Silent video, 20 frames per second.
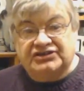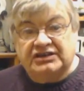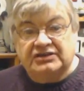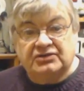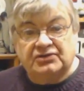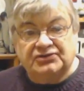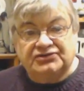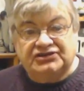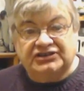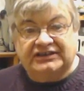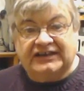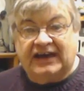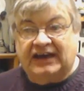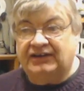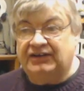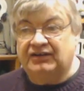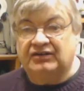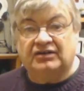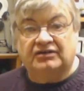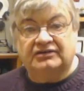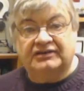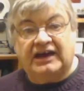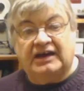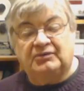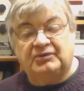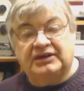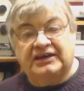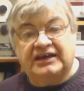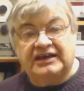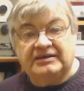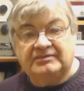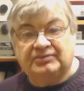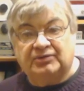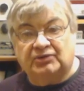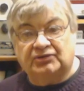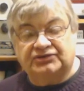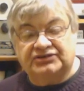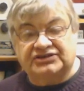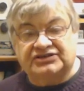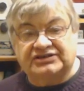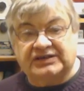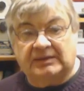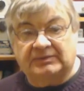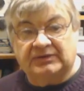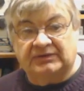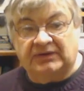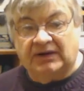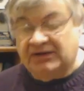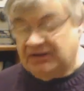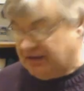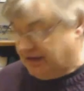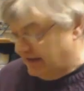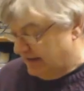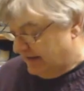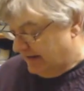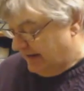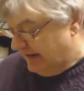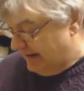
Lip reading: would say, of course you can. You've got Gatwick Airport just up the road.